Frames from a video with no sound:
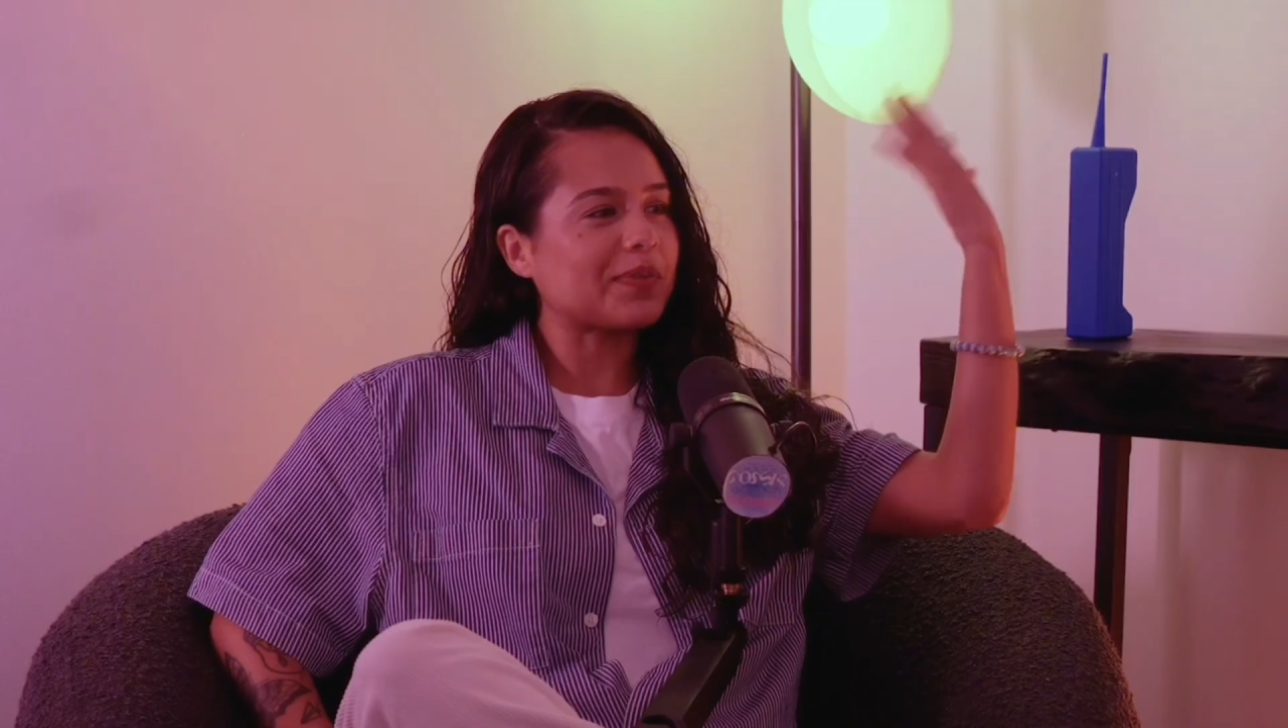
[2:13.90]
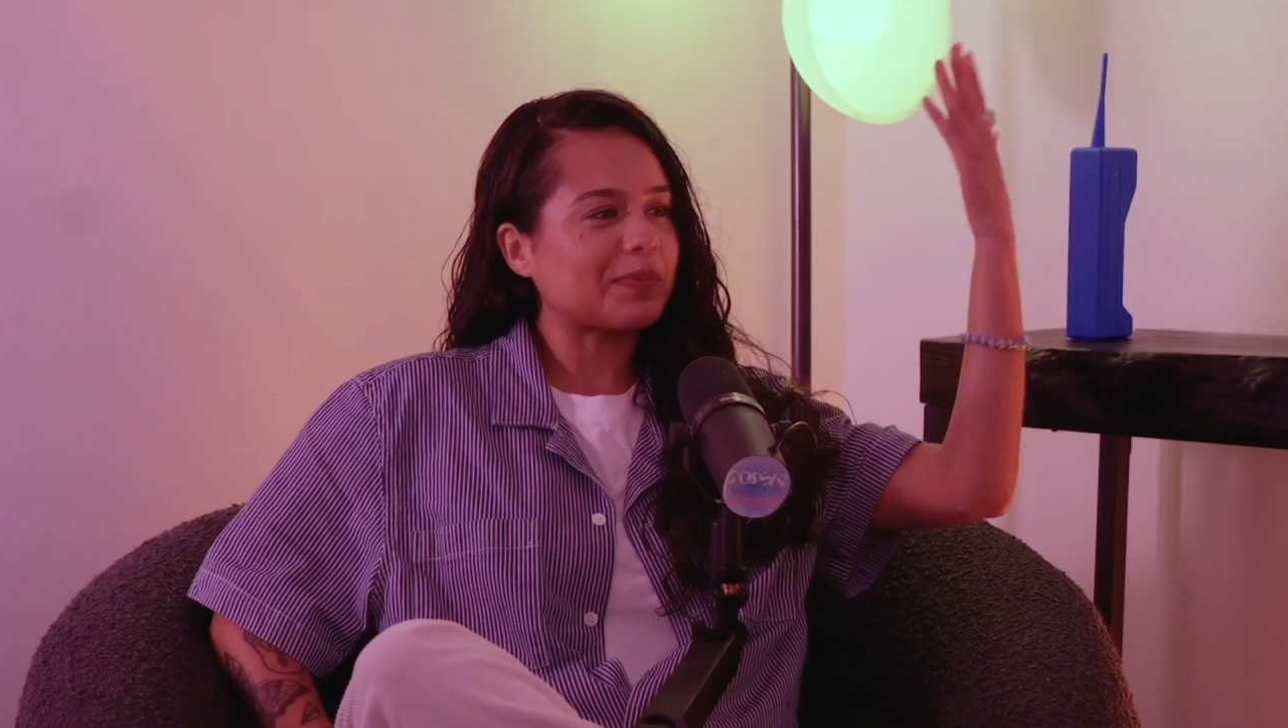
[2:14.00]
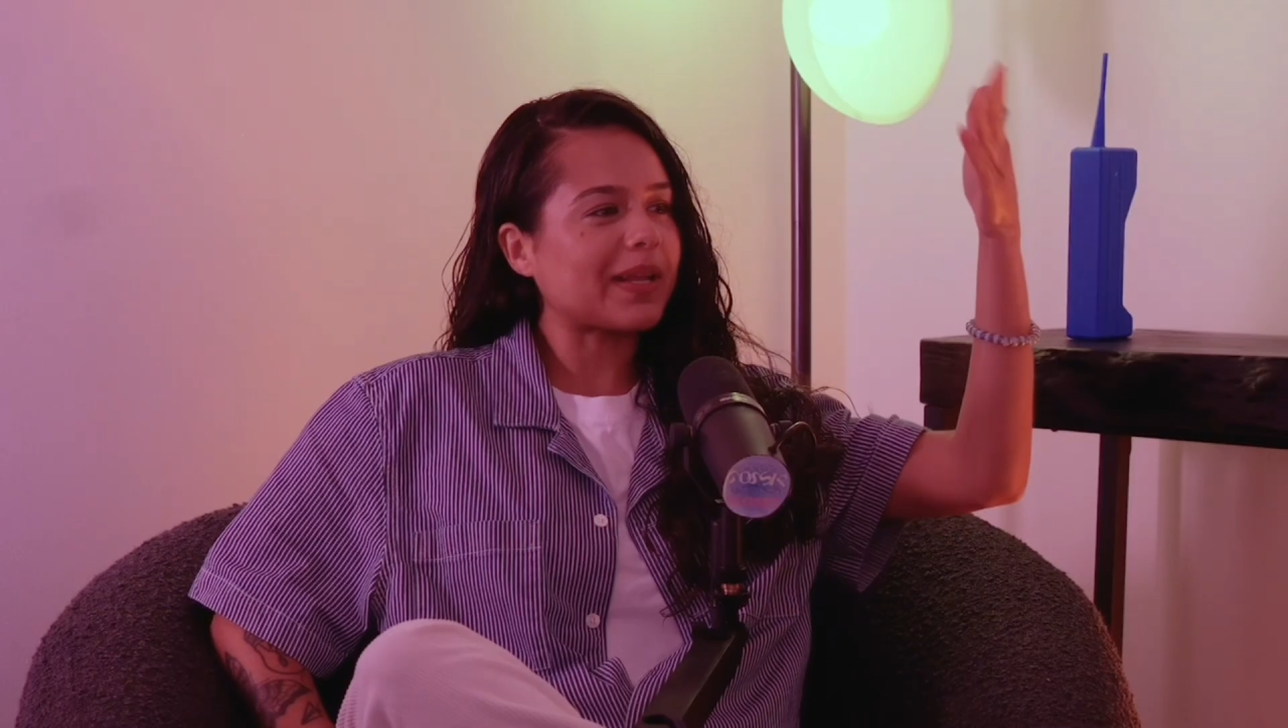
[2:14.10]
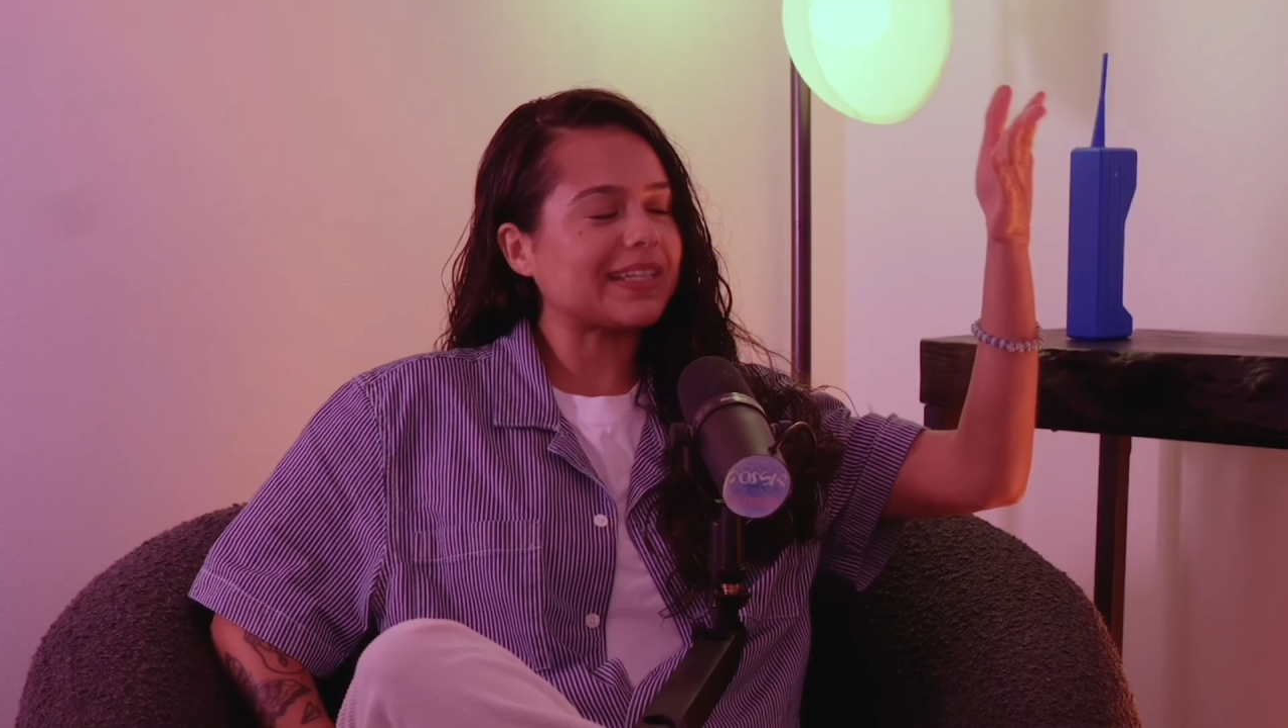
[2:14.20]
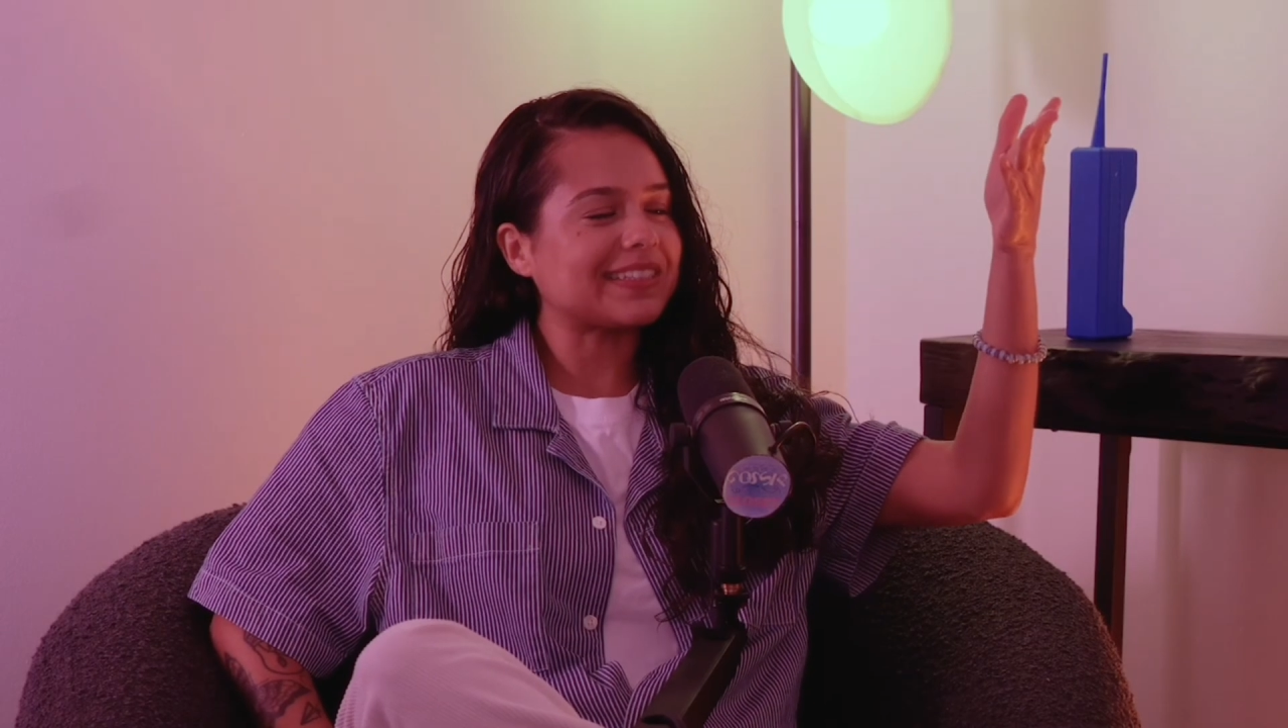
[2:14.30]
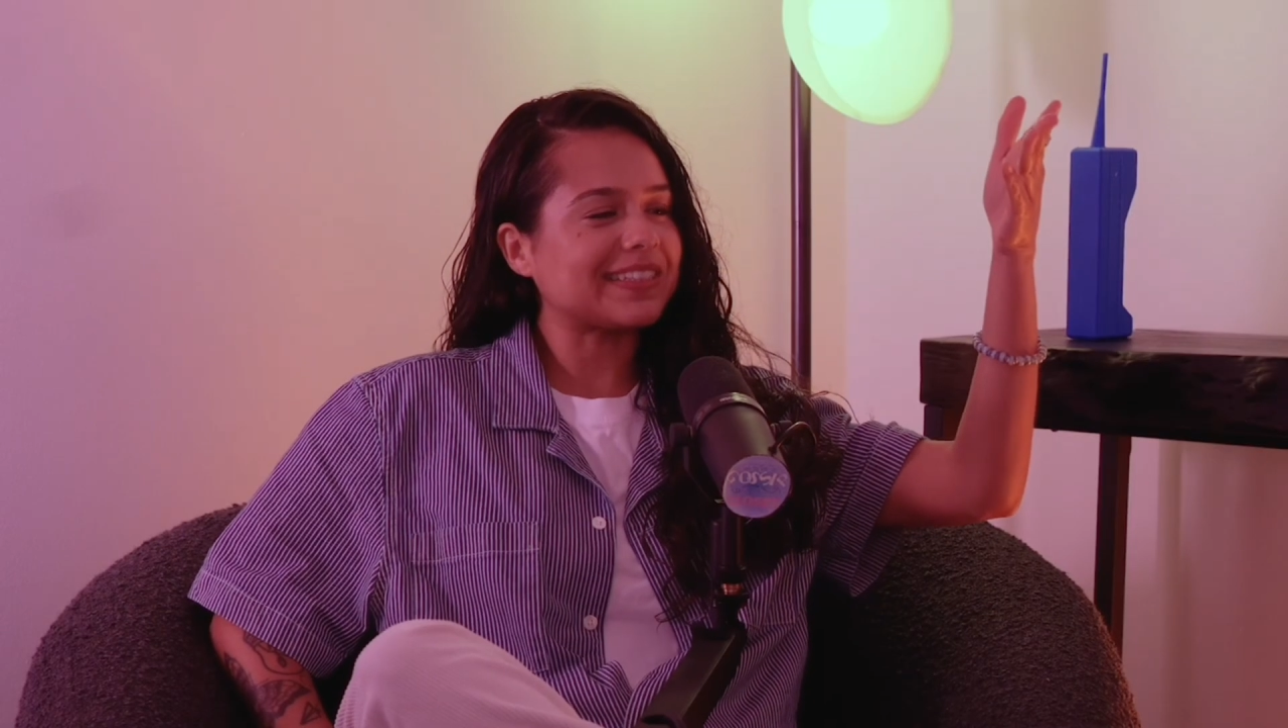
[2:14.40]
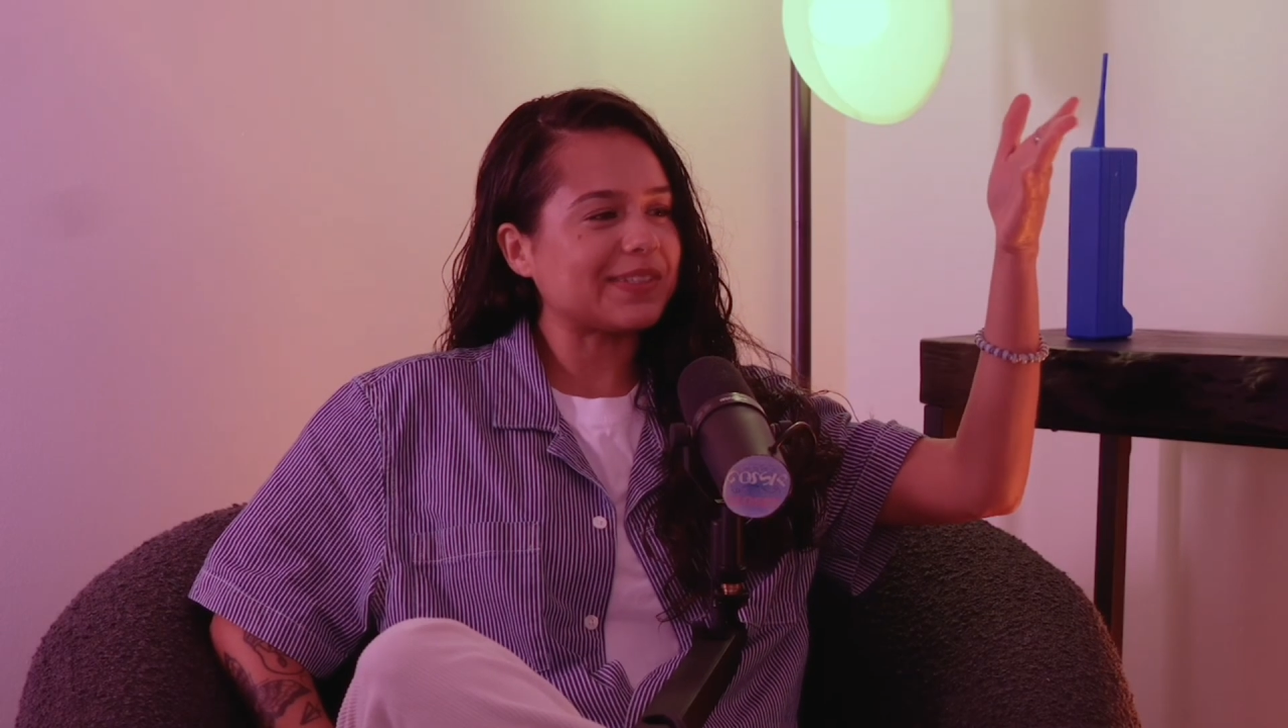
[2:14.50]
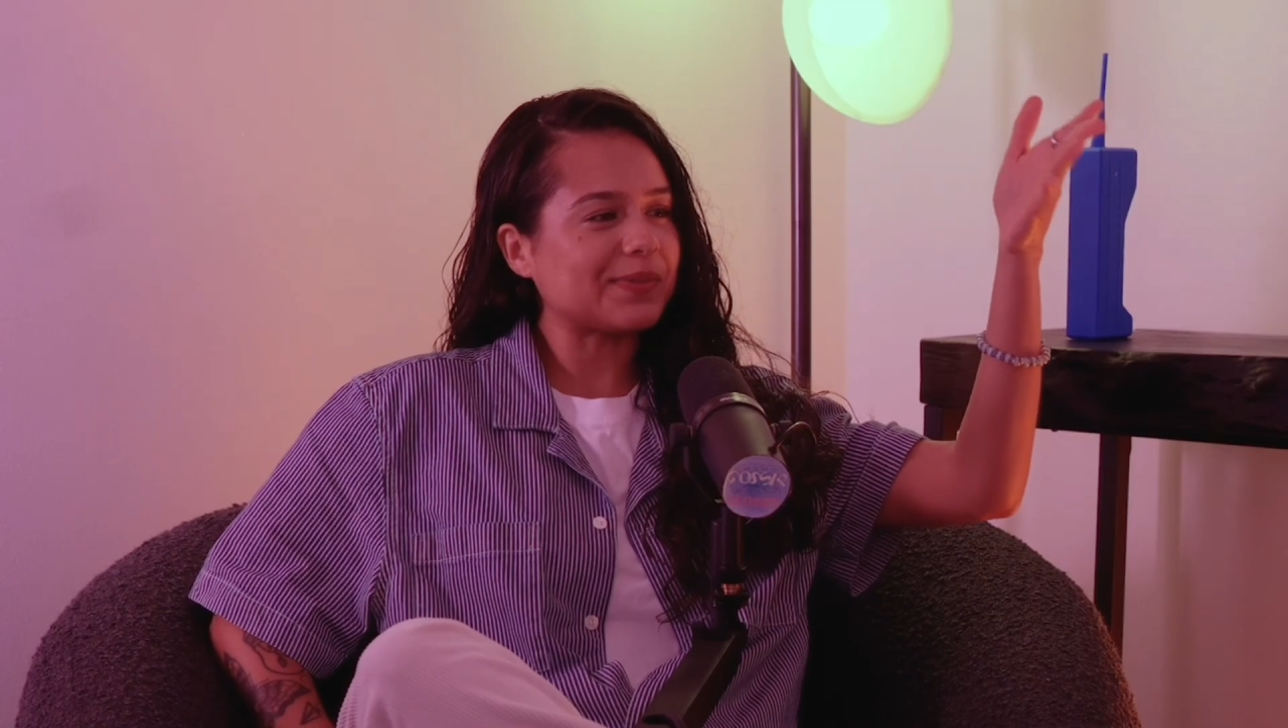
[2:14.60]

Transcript: of the place that